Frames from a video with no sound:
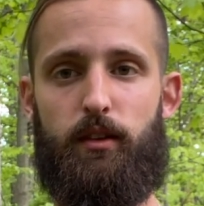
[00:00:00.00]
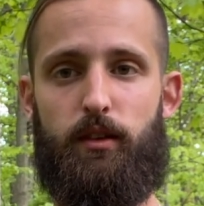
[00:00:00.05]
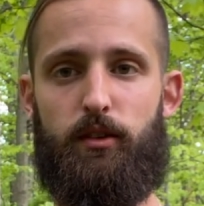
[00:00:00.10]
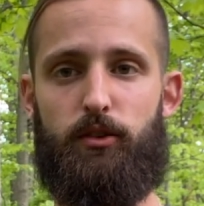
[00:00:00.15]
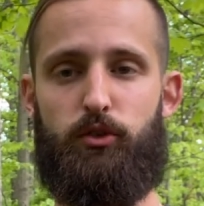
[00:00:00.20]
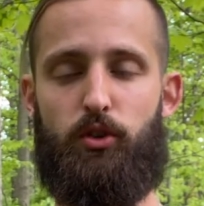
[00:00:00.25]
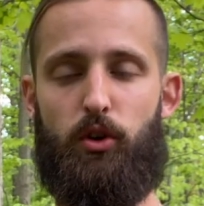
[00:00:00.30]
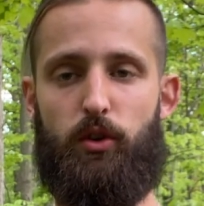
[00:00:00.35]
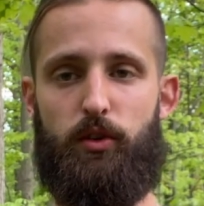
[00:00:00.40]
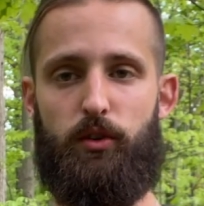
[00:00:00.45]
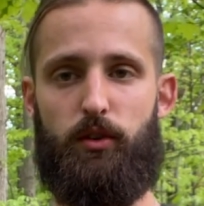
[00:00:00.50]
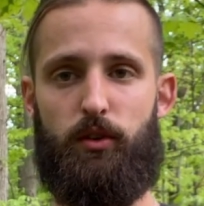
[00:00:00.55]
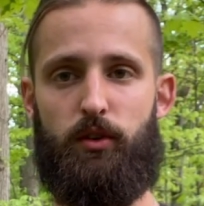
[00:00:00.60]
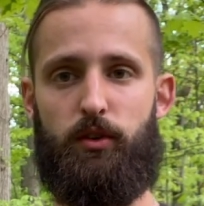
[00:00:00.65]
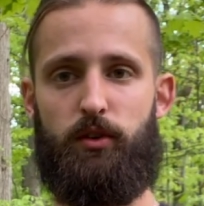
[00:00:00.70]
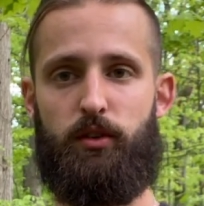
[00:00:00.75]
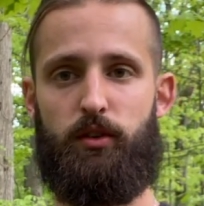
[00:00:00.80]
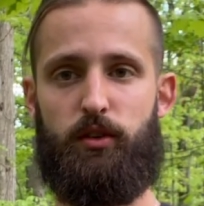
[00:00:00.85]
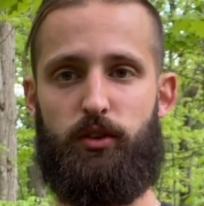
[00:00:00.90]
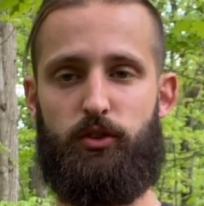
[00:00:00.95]
So
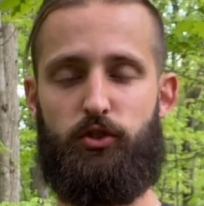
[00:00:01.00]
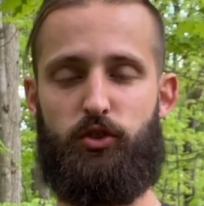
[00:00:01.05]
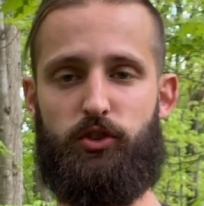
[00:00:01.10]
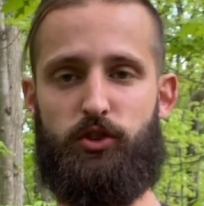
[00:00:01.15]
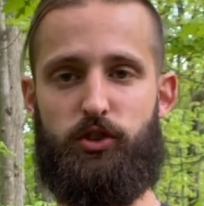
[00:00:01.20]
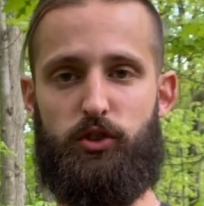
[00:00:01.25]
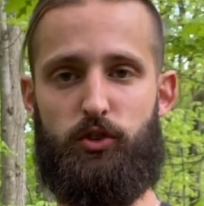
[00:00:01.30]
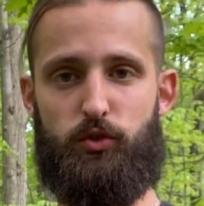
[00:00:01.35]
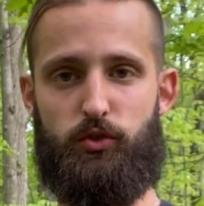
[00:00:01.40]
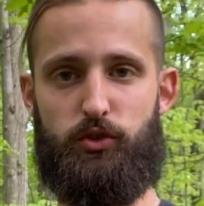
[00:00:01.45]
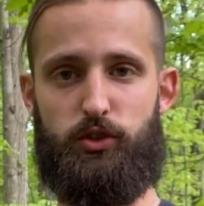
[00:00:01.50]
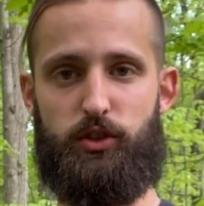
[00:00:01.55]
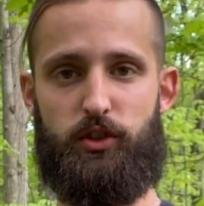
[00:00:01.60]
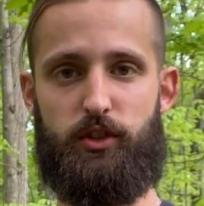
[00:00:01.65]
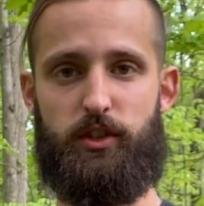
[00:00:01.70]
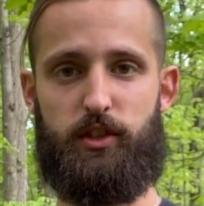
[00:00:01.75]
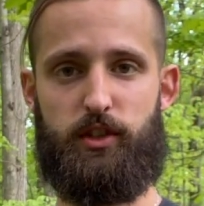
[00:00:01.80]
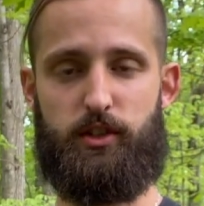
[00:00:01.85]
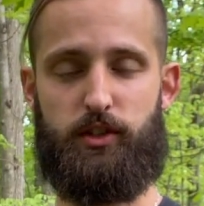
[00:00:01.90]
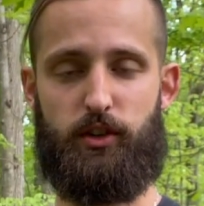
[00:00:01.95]
just use your
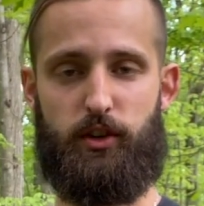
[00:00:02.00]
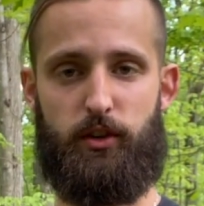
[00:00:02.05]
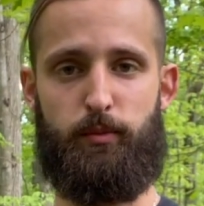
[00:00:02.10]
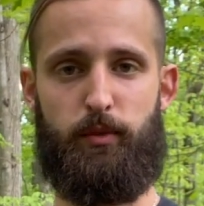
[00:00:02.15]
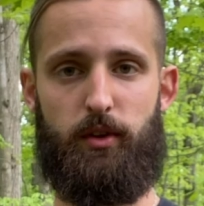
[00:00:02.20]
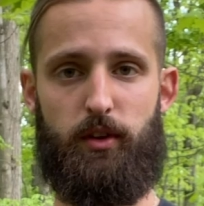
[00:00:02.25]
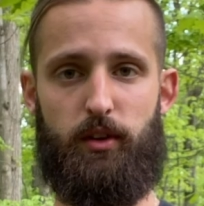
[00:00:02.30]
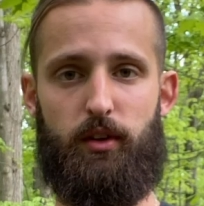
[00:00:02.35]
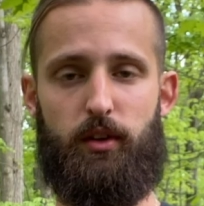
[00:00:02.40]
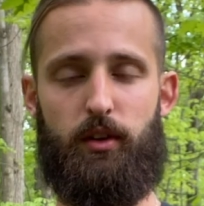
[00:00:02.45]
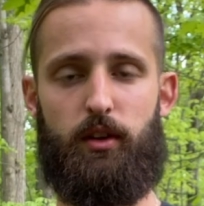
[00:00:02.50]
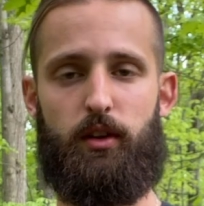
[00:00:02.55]
discernment.